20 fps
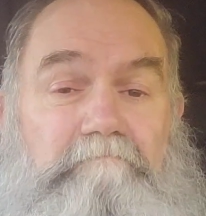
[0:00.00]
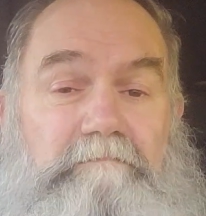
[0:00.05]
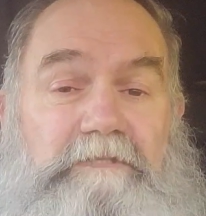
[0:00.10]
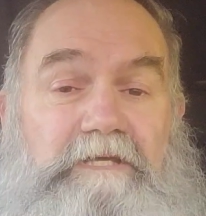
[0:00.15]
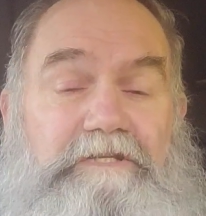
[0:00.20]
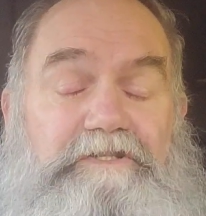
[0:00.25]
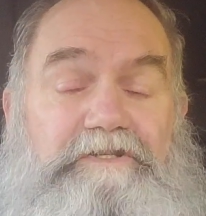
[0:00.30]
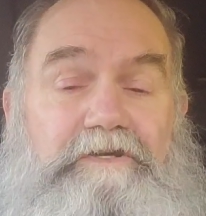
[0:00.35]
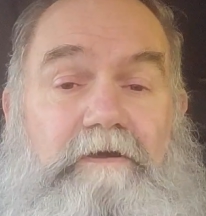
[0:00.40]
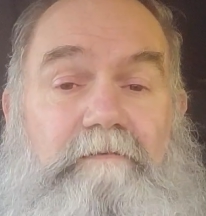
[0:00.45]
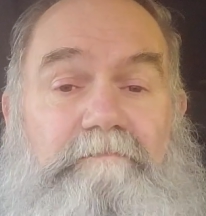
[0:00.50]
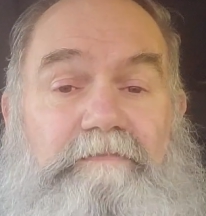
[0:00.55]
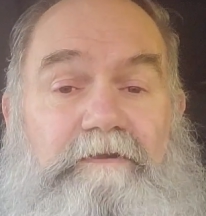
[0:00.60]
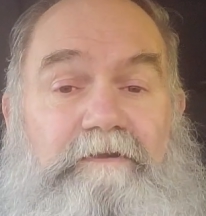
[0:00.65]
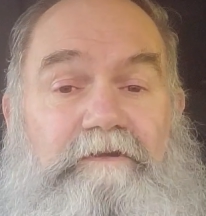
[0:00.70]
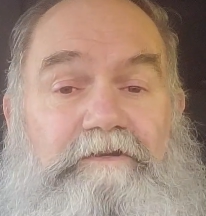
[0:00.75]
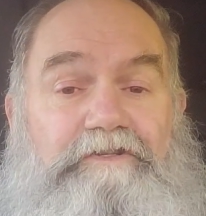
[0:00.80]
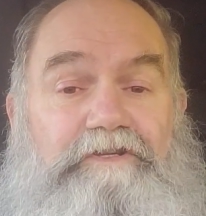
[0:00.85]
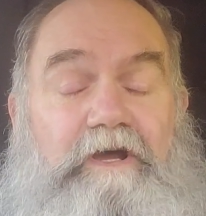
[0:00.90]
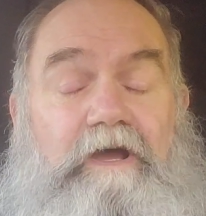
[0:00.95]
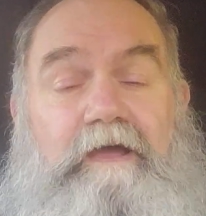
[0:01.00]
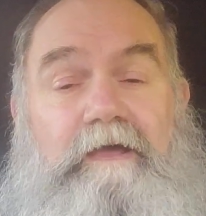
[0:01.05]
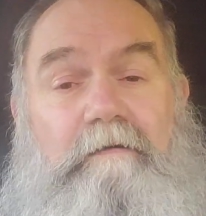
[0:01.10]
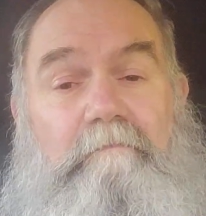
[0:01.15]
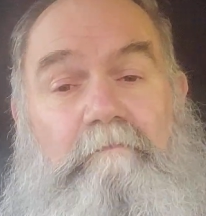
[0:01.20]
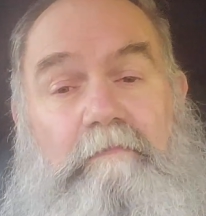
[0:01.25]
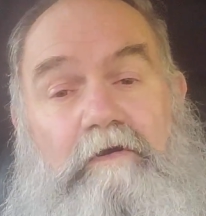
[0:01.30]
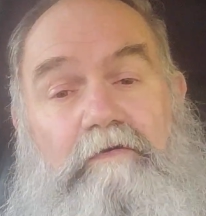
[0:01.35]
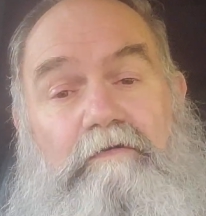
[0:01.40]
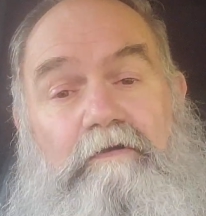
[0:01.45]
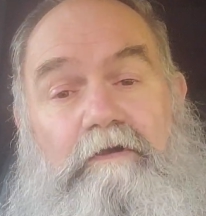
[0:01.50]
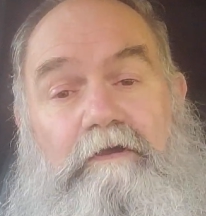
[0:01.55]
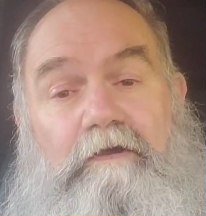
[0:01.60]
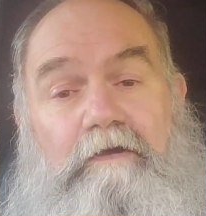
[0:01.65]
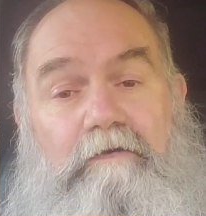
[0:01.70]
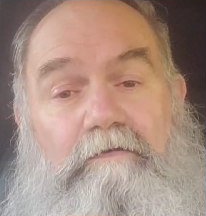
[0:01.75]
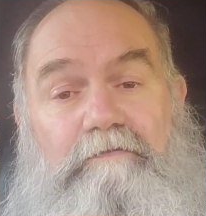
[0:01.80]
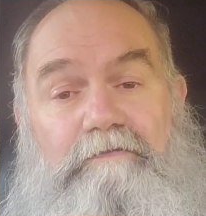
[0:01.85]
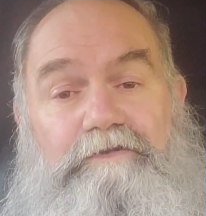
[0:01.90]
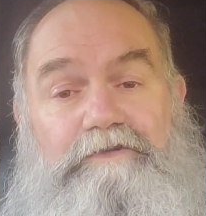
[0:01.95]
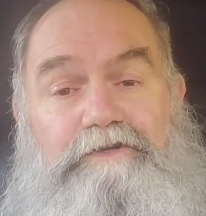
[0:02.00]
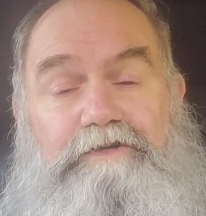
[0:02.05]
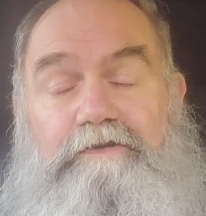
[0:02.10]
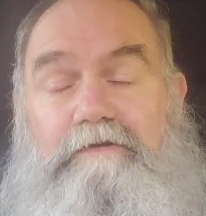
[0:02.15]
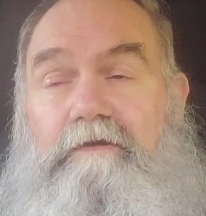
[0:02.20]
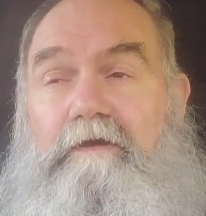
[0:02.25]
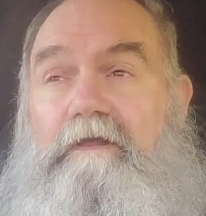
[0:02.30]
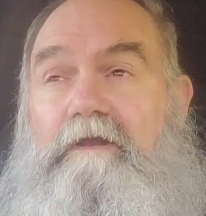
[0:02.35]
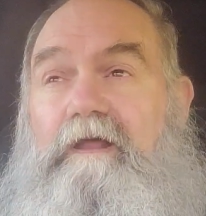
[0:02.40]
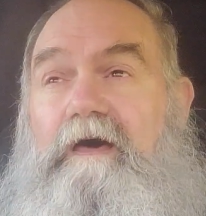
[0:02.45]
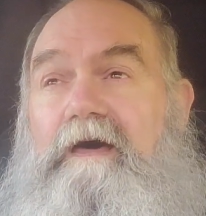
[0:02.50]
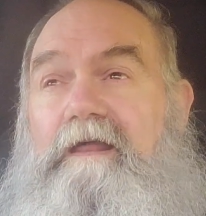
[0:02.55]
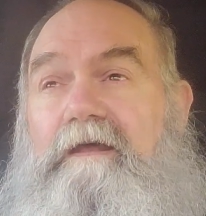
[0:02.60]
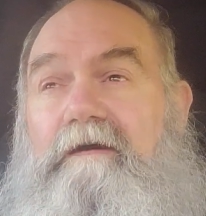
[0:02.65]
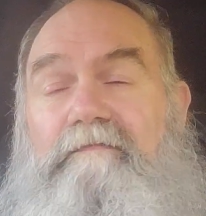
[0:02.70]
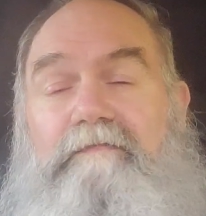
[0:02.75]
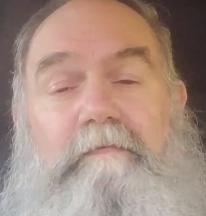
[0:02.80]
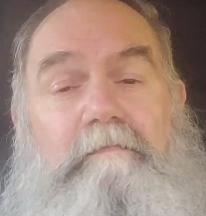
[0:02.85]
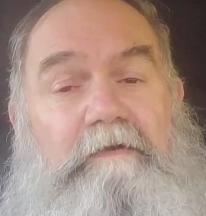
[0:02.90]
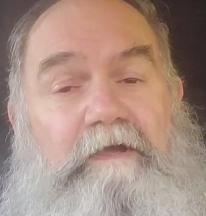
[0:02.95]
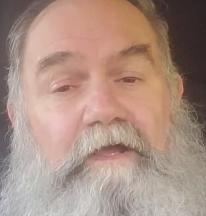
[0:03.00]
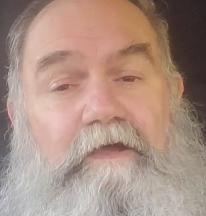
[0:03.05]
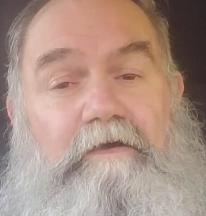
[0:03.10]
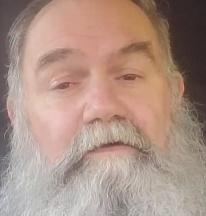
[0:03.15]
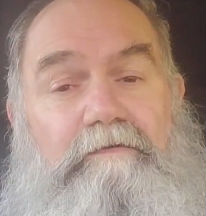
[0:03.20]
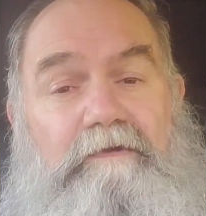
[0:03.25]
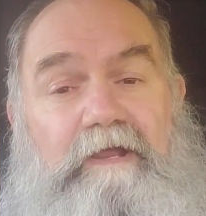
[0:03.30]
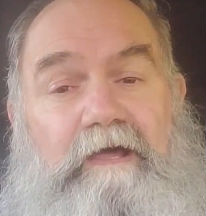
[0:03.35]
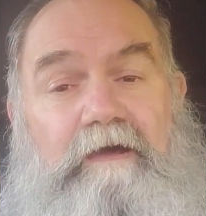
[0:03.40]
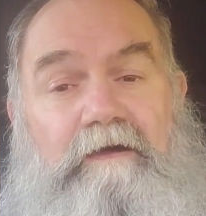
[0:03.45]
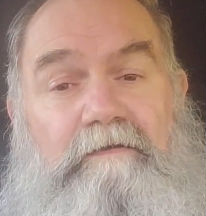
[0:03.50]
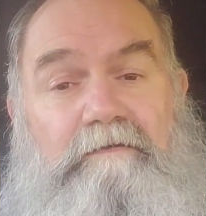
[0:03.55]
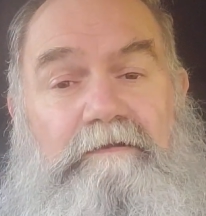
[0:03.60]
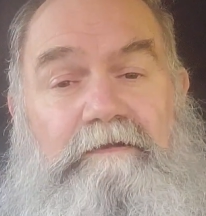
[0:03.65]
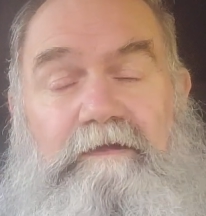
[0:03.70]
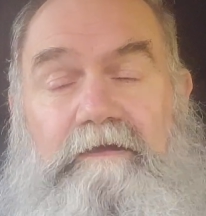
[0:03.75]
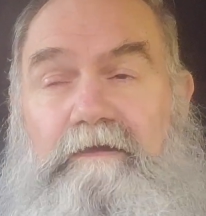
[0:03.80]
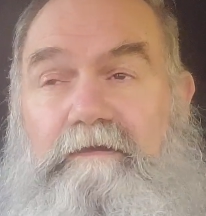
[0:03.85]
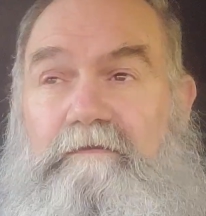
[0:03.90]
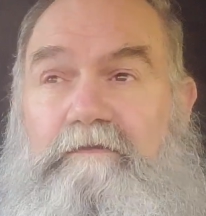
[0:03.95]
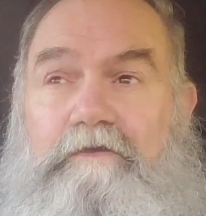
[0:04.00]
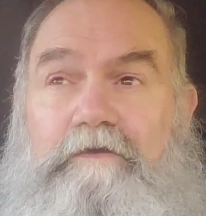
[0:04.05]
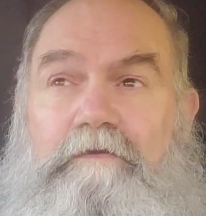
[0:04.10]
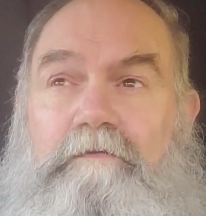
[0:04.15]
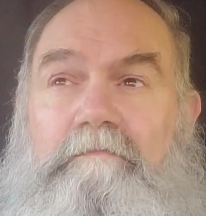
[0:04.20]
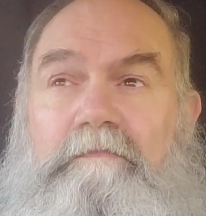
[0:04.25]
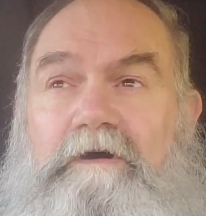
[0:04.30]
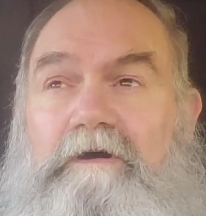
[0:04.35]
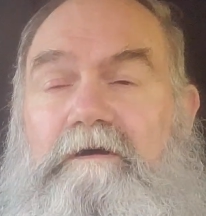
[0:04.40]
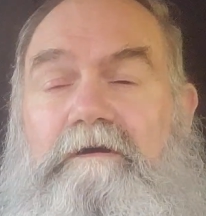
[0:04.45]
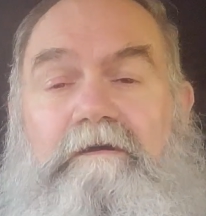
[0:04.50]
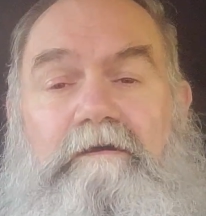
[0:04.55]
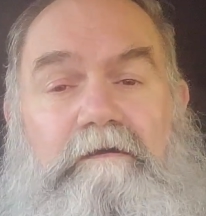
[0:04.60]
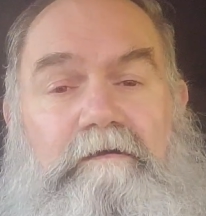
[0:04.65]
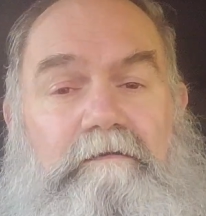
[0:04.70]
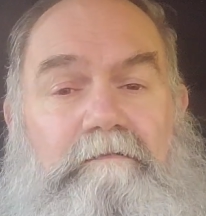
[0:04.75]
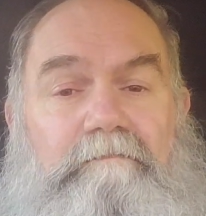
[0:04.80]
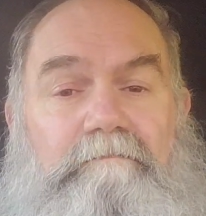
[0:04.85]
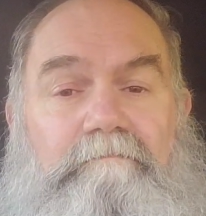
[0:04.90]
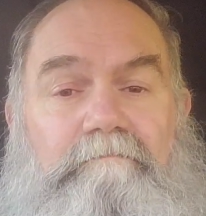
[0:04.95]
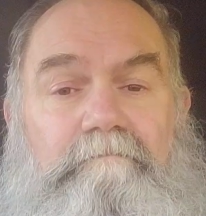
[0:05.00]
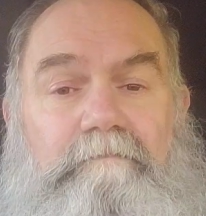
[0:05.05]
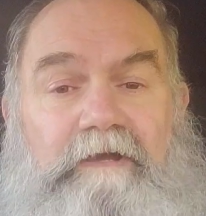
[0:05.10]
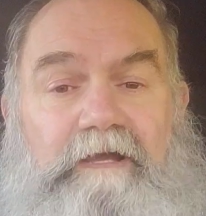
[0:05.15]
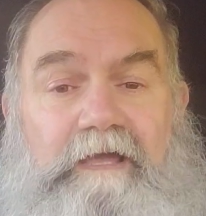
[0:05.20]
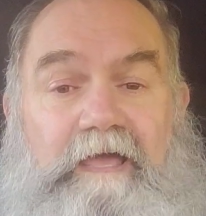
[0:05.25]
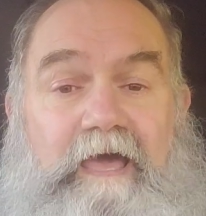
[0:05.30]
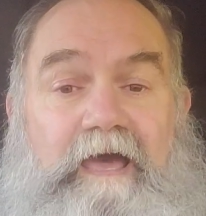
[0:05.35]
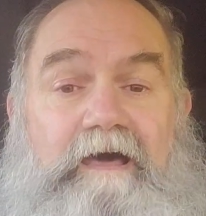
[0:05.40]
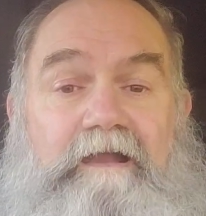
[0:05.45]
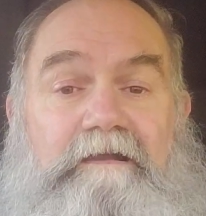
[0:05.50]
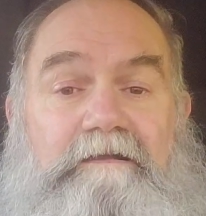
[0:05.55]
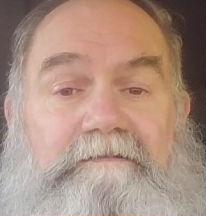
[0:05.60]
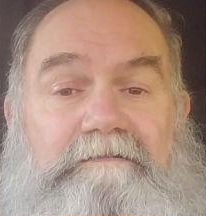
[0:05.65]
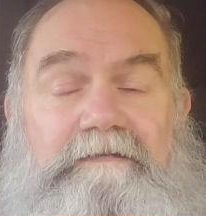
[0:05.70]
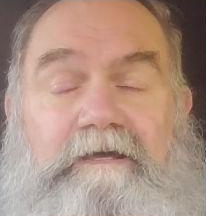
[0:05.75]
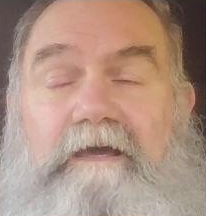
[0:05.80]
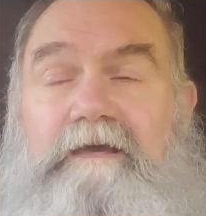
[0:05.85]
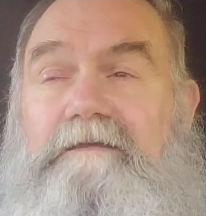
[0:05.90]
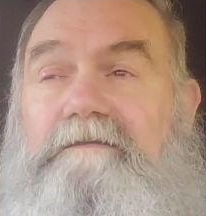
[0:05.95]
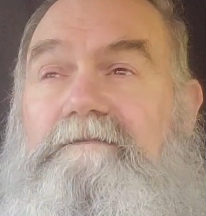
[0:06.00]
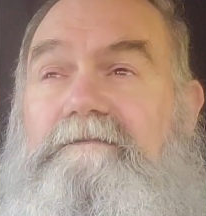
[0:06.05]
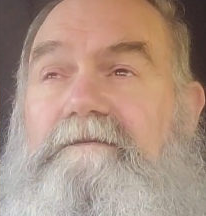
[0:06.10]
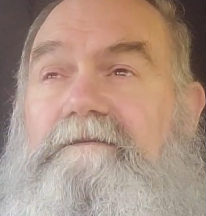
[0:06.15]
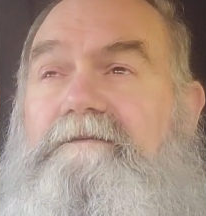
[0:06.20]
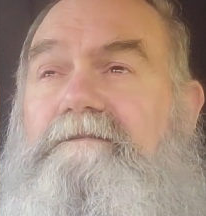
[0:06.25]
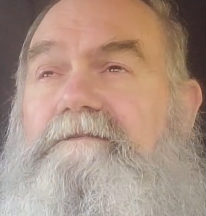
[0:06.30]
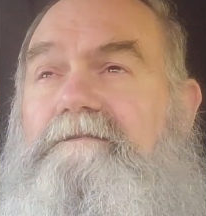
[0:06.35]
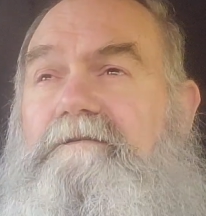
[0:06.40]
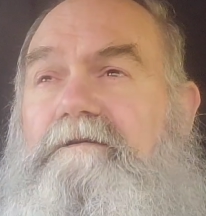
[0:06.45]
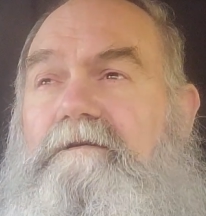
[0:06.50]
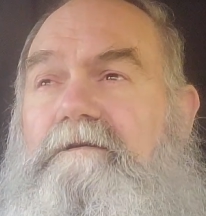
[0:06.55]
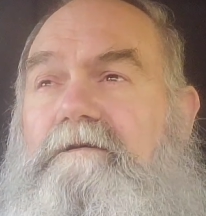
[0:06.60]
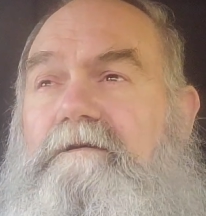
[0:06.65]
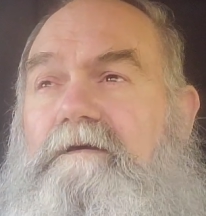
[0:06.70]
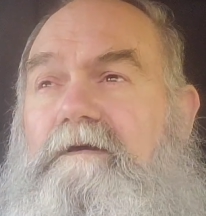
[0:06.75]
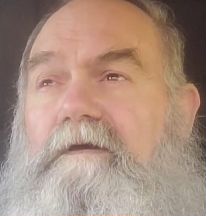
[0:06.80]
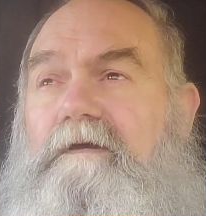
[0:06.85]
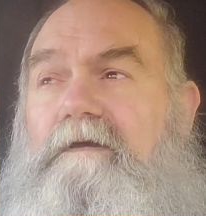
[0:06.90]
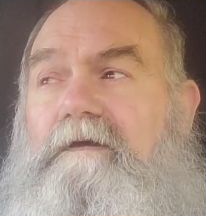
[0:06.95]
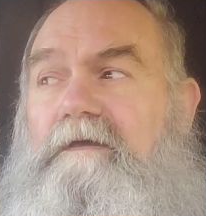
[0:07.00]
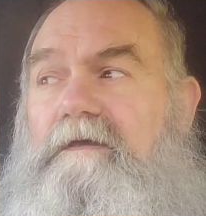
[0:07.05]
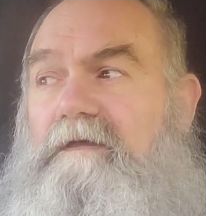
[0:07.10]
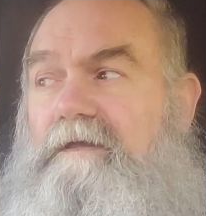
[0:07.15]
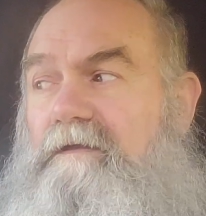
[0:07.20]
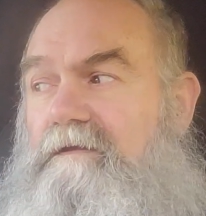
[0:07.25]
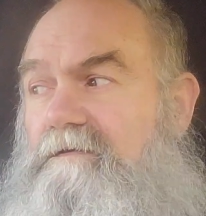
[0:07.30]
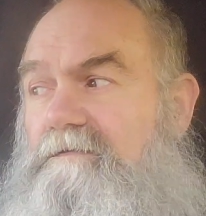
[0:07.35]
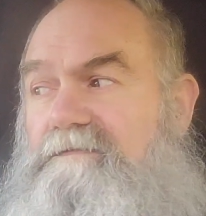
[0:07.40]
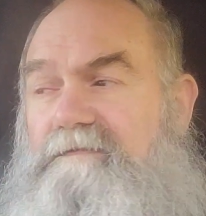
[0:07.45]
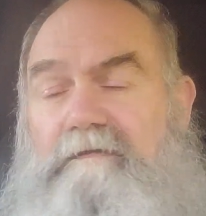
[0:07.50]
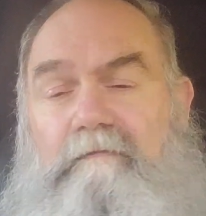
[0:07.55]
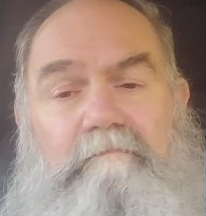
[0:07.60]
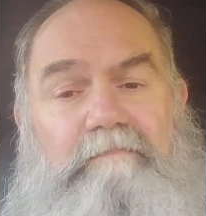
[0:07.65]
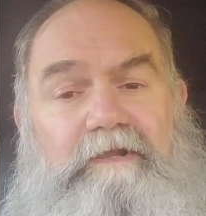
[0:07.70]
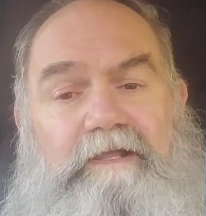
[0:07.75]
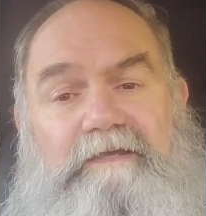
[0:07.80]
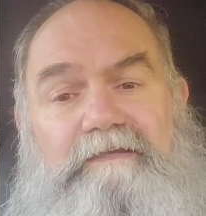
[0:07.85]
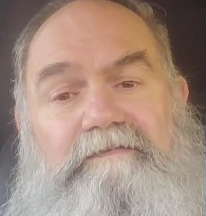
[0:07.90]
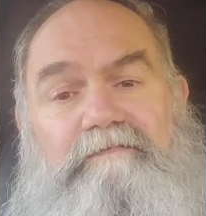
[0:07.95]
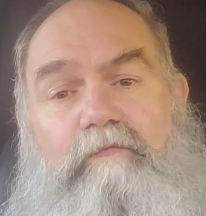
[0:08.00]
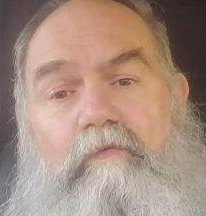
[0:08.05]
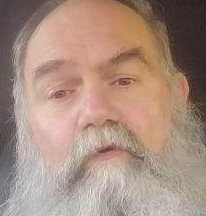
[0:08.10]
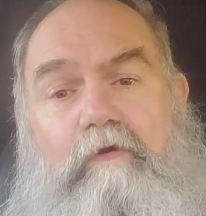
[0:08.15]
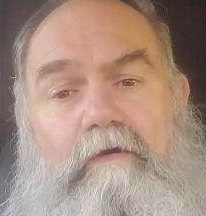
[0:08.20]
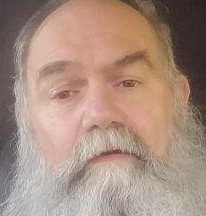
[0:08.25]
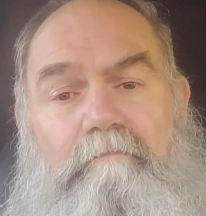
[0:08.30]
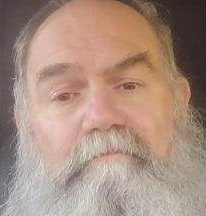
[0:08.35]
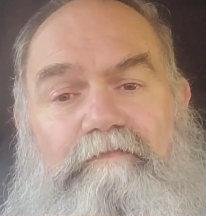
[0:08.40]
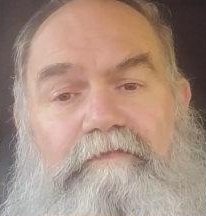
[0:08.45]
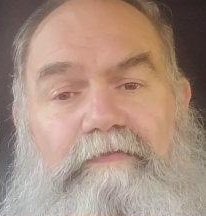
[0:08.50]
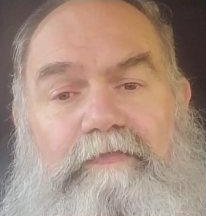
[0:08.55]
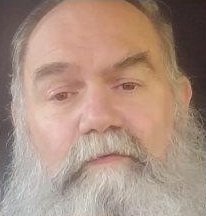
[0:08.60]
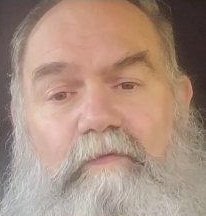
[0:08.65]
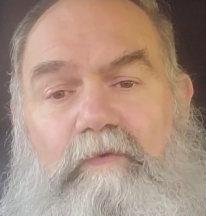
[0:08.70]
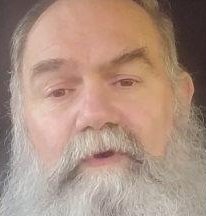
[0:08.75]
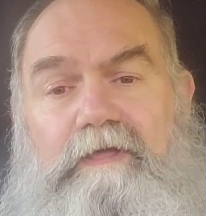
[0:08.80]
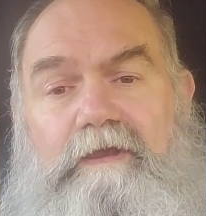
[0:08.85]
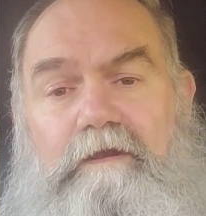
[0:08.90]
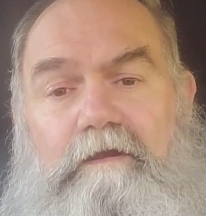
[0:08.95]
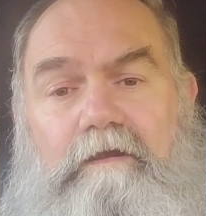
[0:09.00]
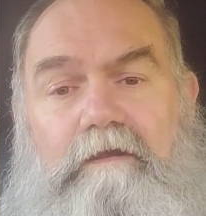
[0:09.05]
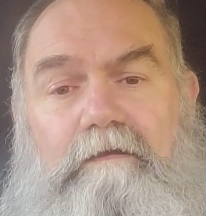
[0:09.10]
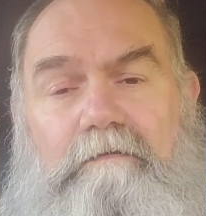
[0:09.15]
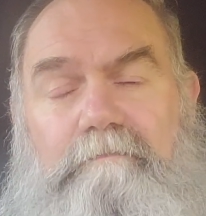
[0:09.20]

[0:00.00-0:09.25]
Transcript: they jump in a giant motor coach, a lot of them, and go down to Yuma or McAllen, Texas, or someplace warm for the winter,